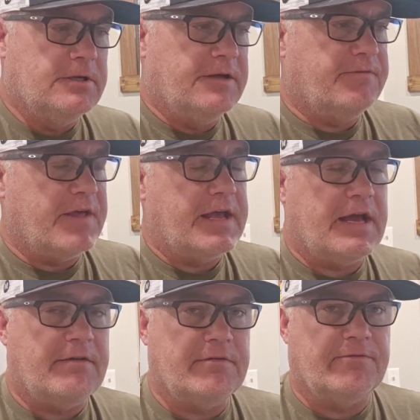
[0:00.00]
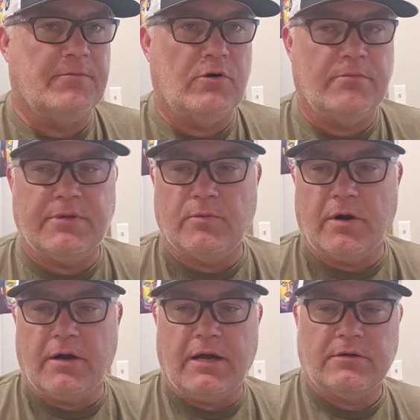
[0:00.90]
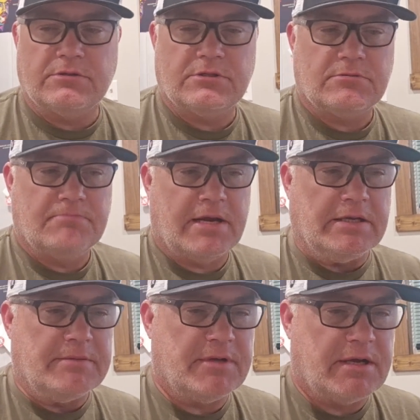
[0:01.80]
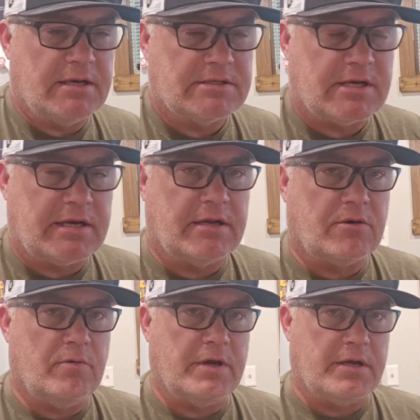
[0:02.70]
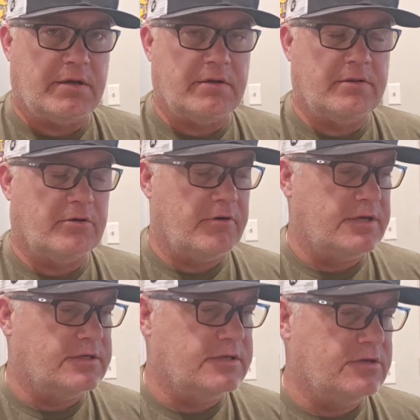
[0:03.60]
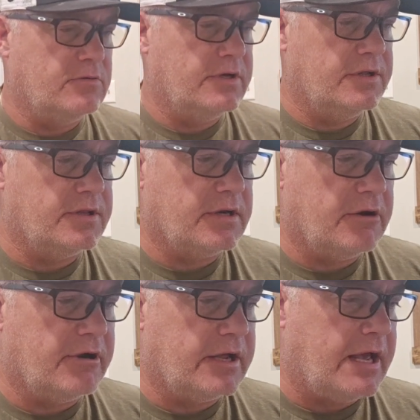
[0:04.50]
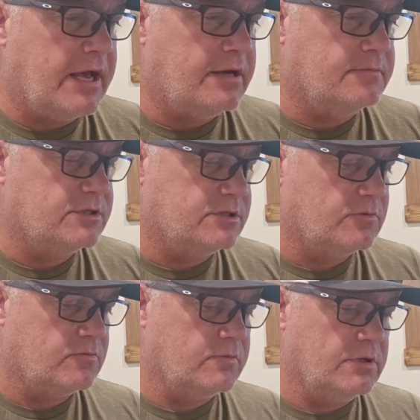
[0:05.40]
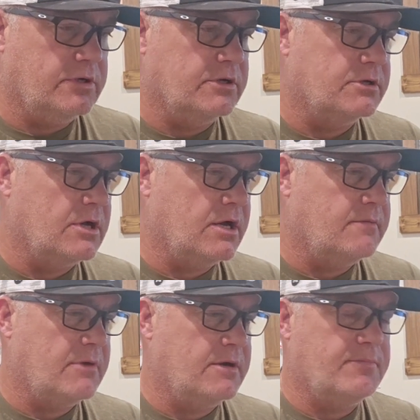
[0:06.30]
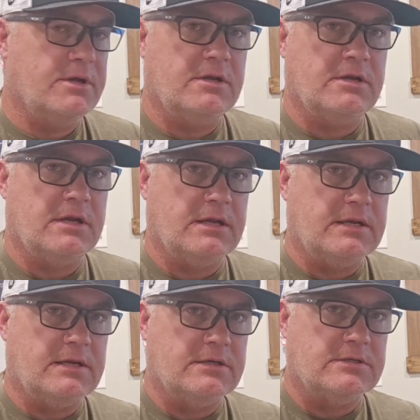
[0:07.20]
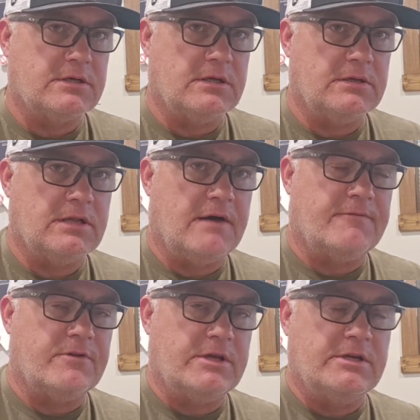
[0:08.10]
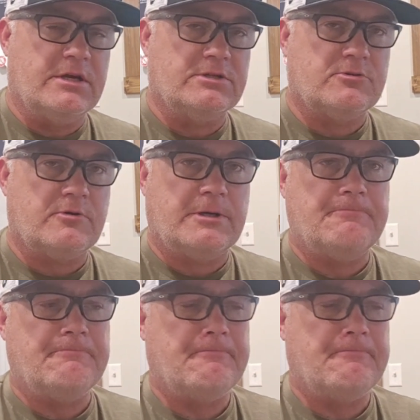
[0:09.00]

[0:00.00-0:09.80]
if they have it, from OMB Warehouse, mainly because I get it quick. They're great to deal with, and Eric Adams is a really good guy in my opinion, and he does a lot for the industry.